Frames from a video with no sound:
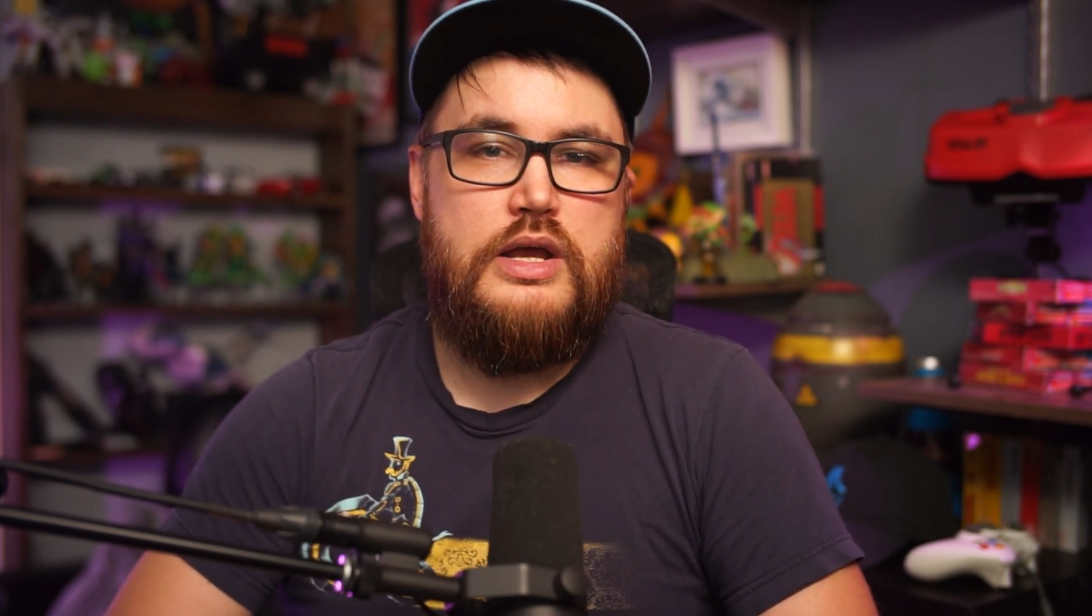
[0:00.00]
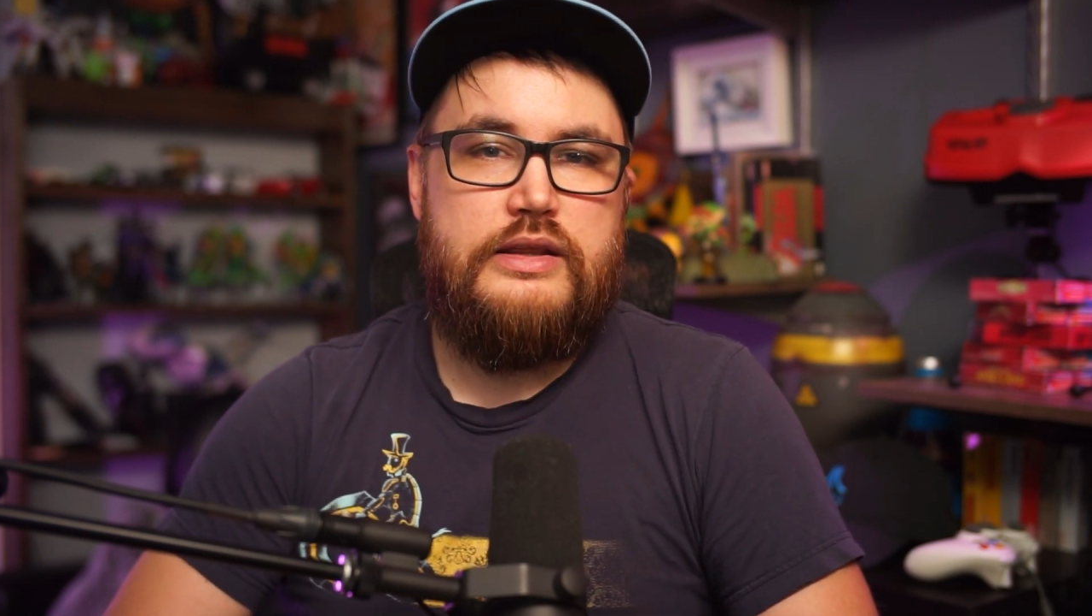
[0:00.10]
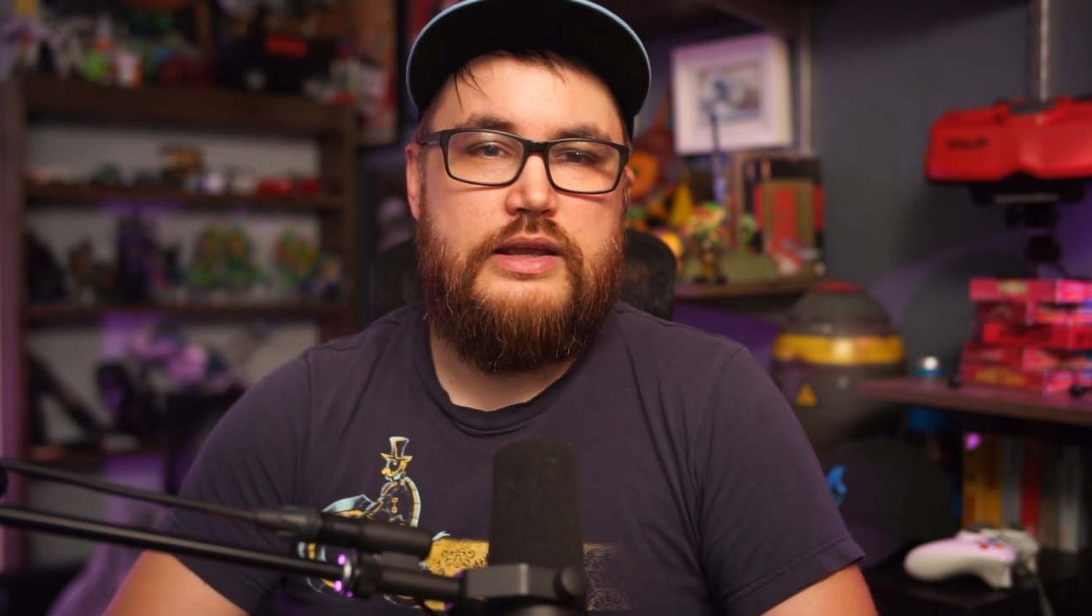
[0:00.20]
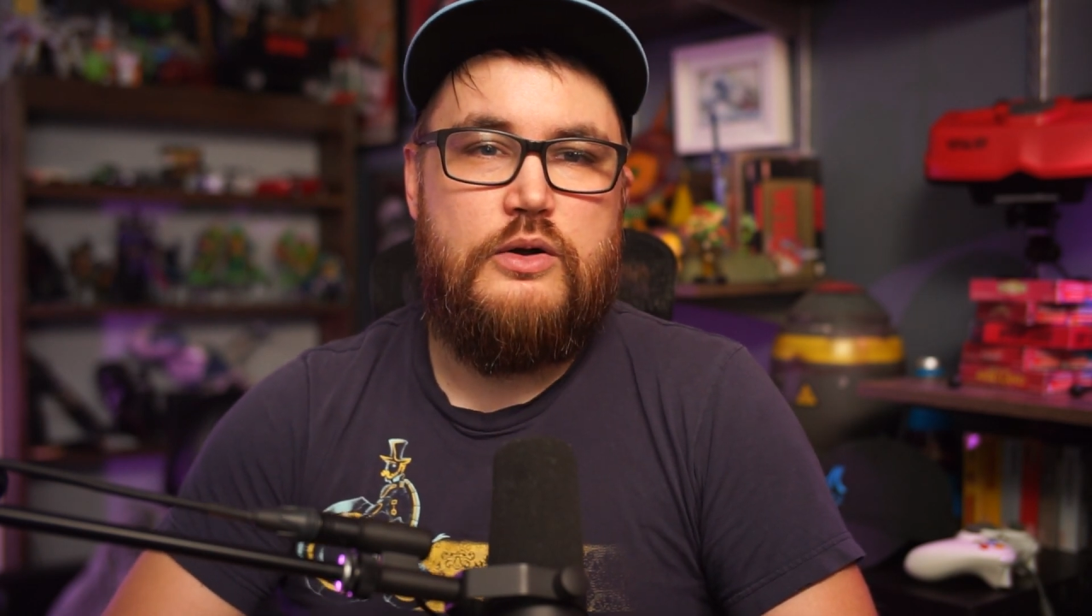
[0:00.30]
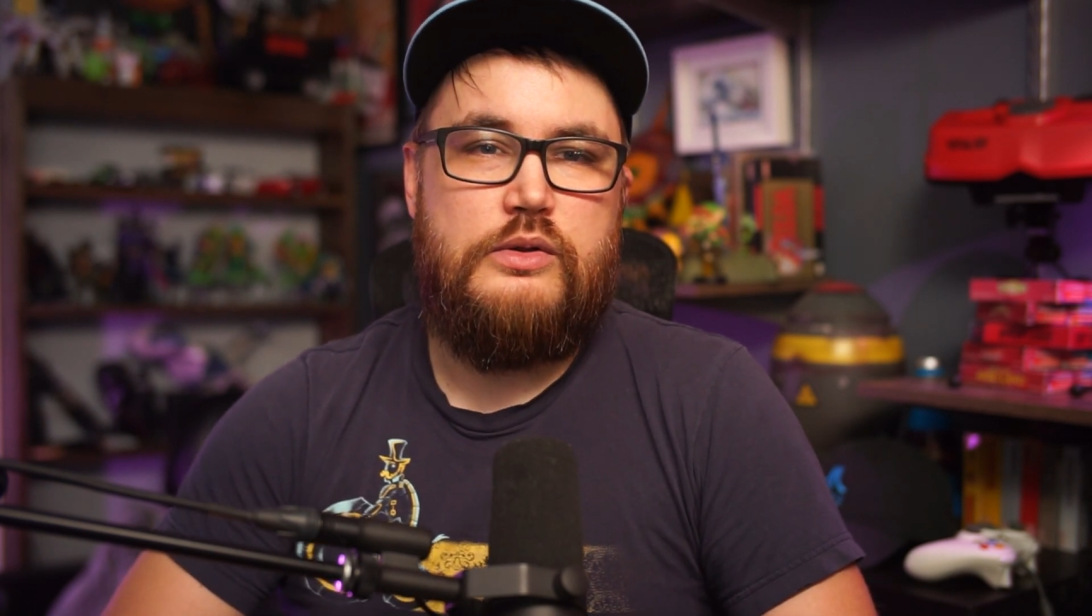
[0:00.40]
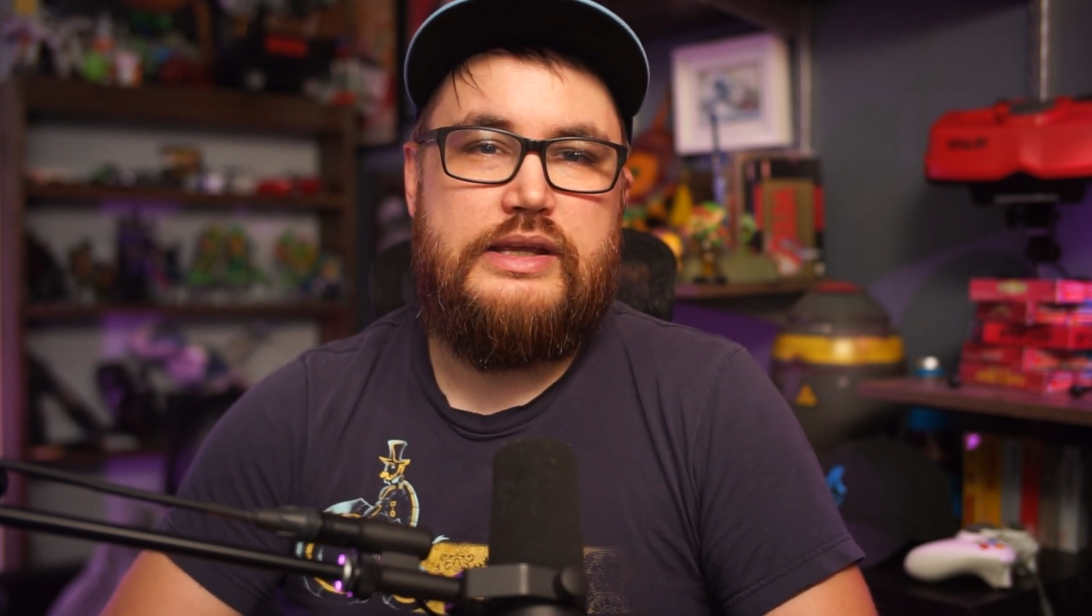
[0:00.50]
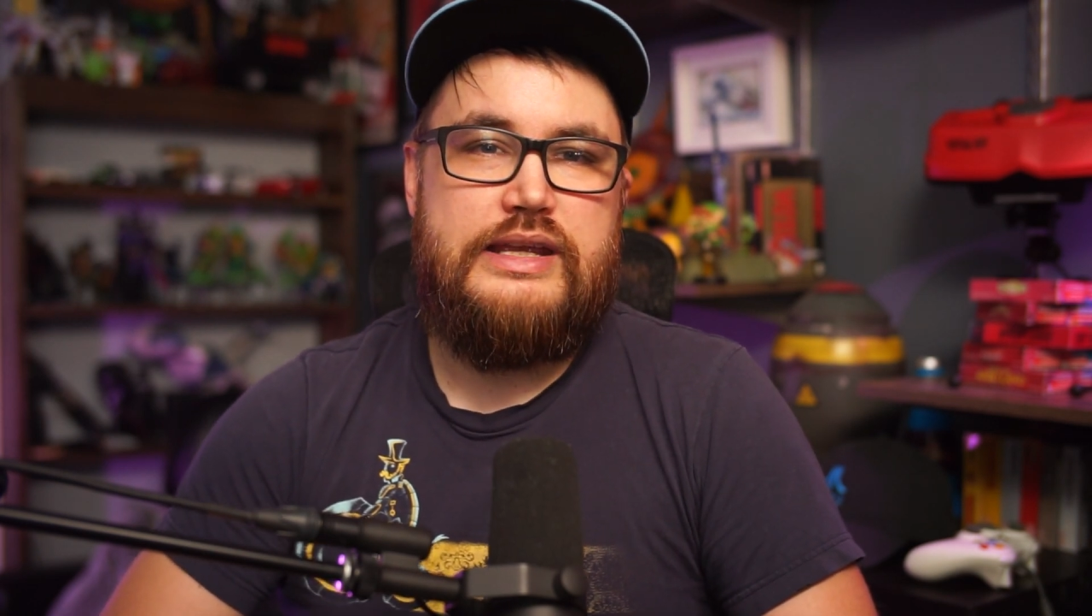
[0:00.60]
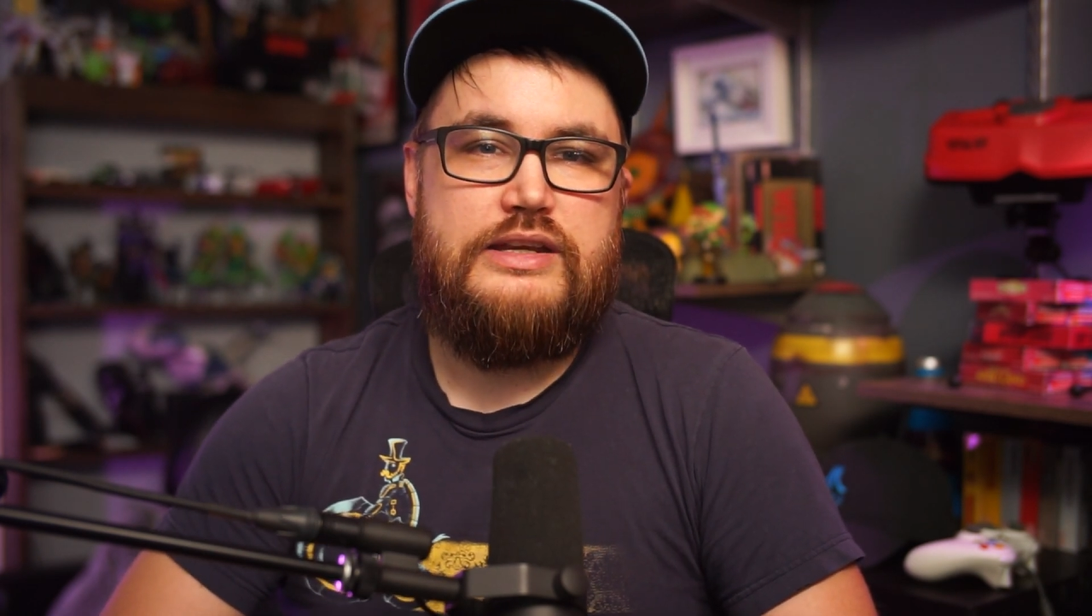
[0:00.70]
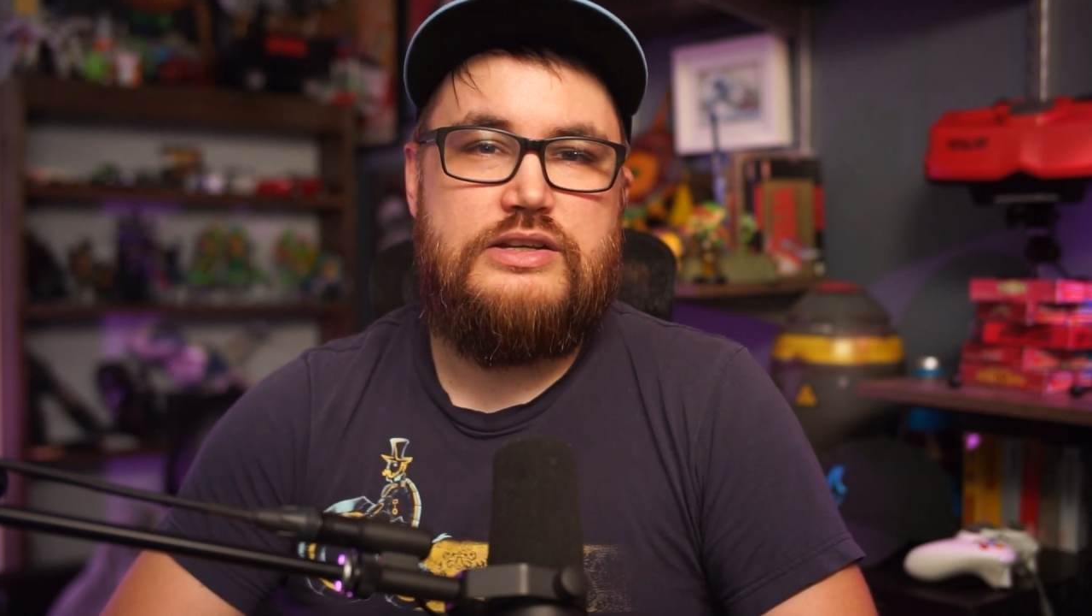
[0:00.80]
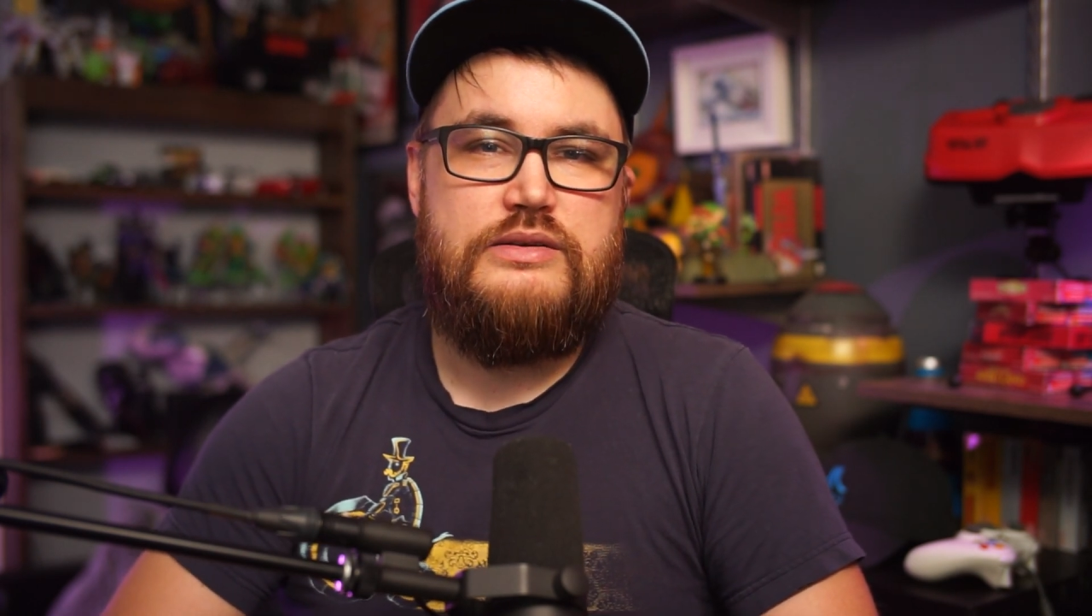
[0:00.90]
The only
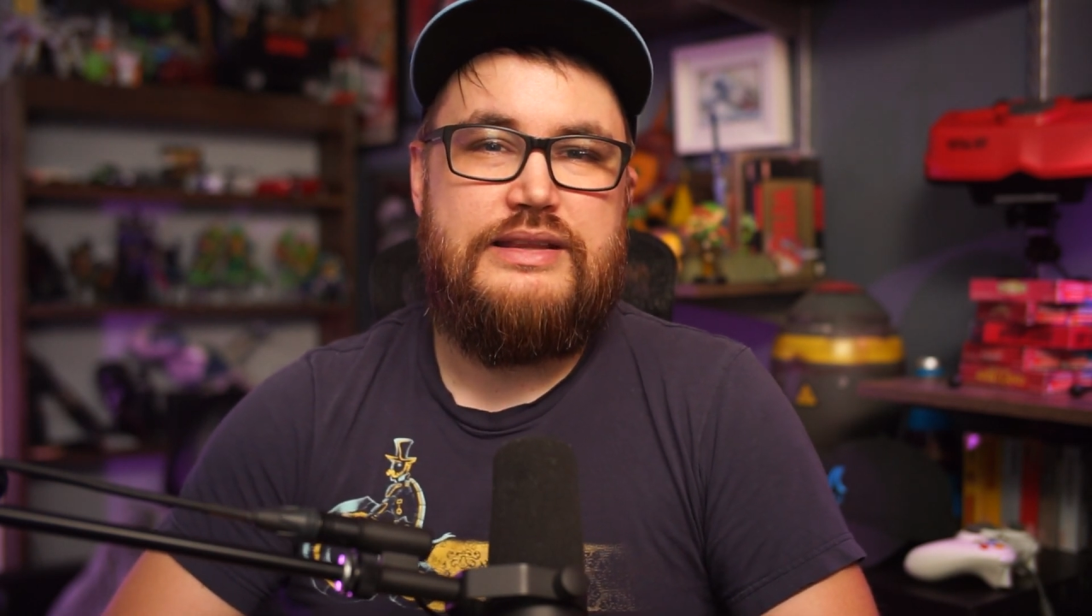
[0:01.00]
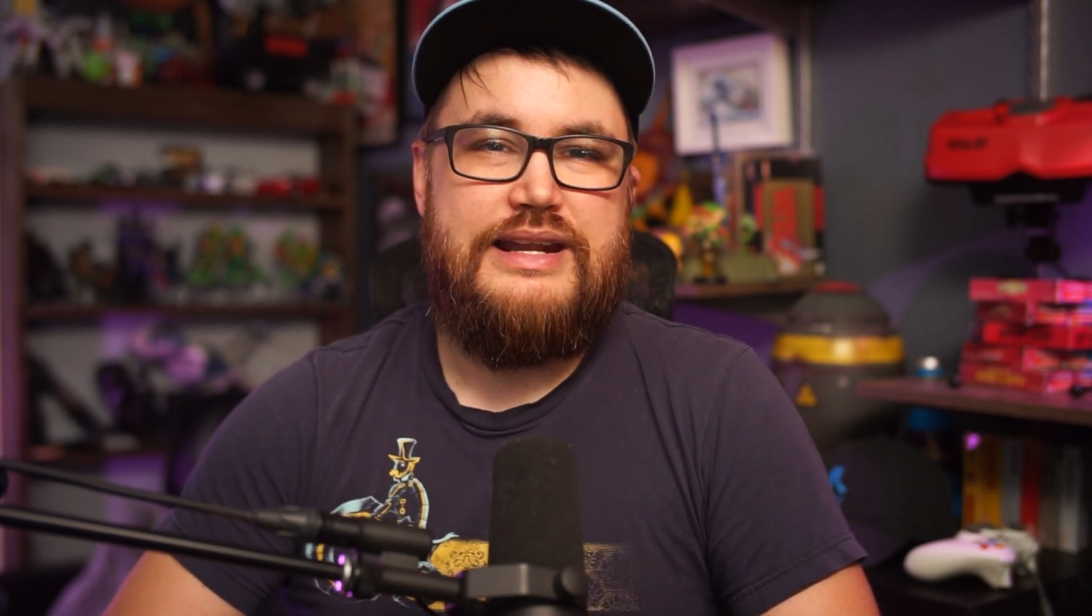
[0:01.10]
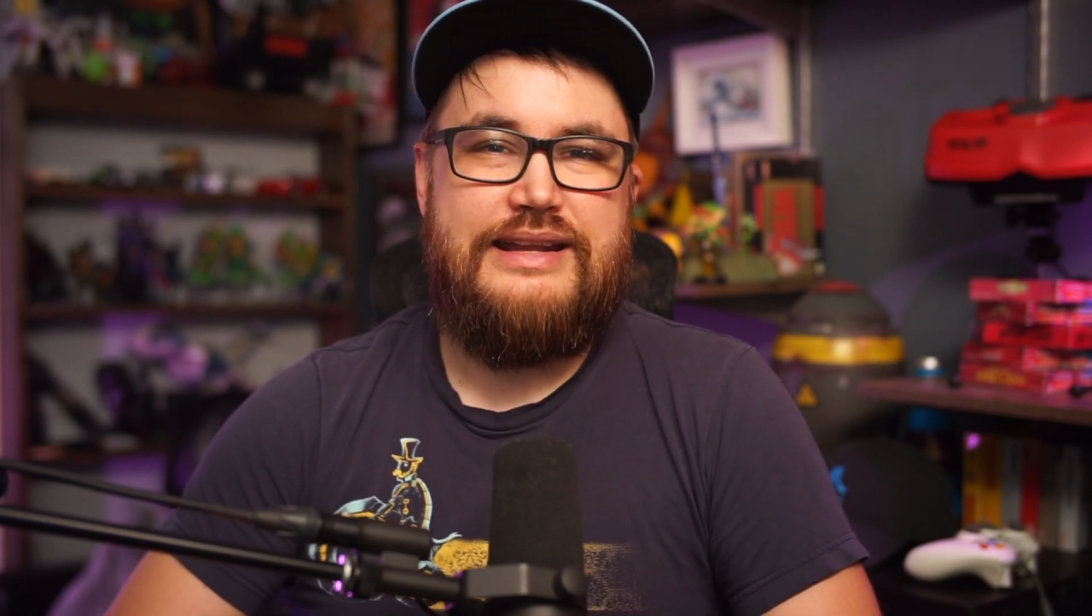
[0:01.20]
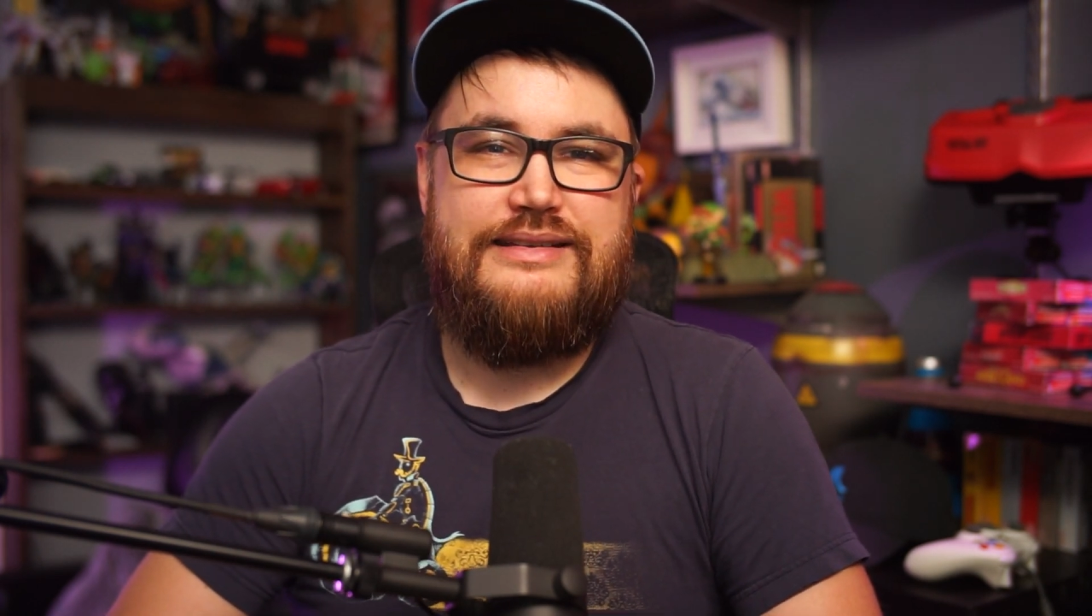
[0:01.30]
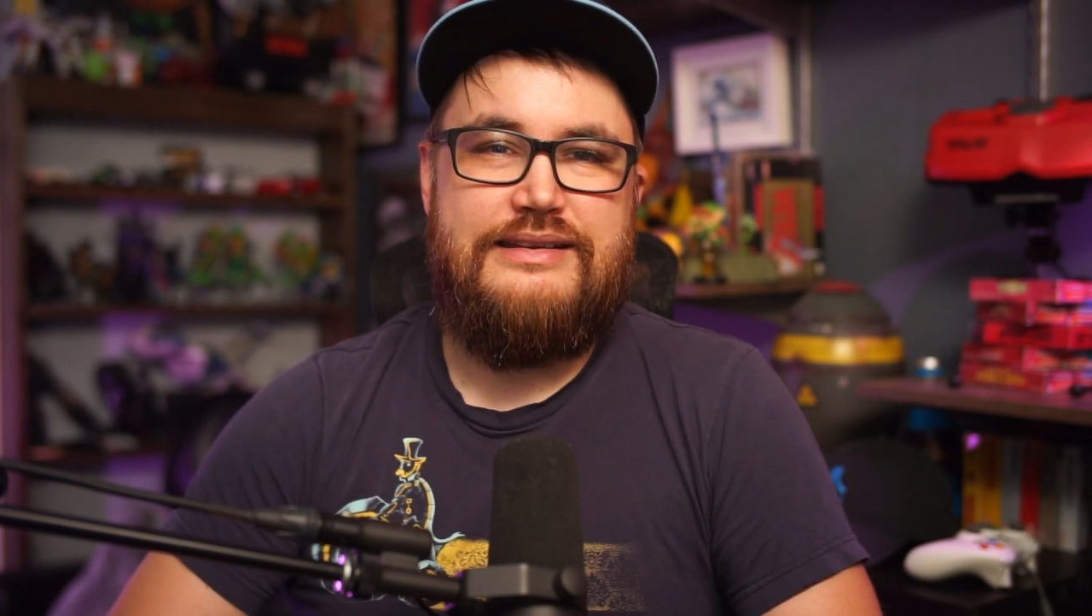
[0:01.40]
issue that I